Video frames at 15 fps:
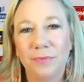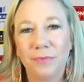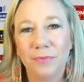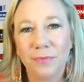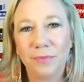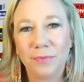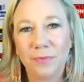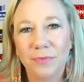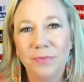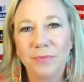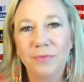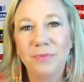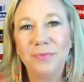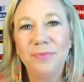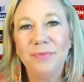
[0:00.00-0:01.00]

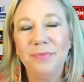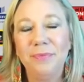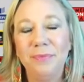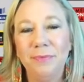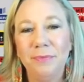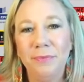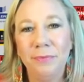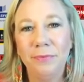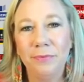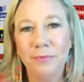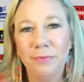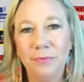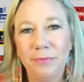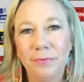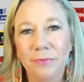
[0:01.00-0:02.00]

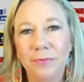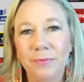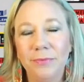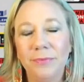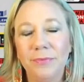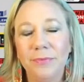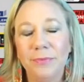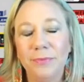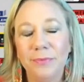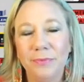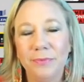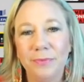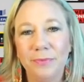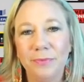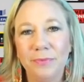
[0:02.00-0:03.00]

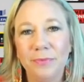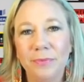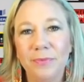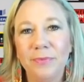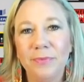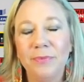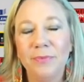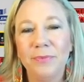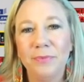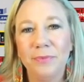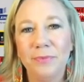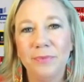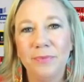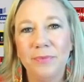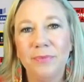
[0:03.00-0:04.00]

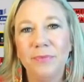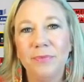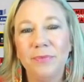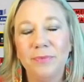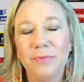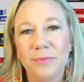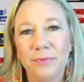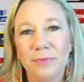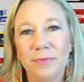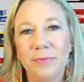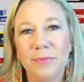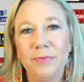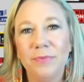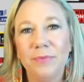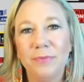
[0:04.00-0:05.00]

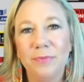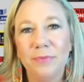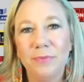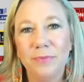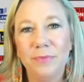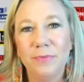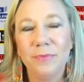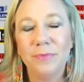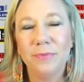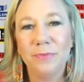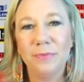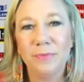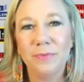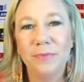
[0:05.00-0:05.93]
This person isn't speaking.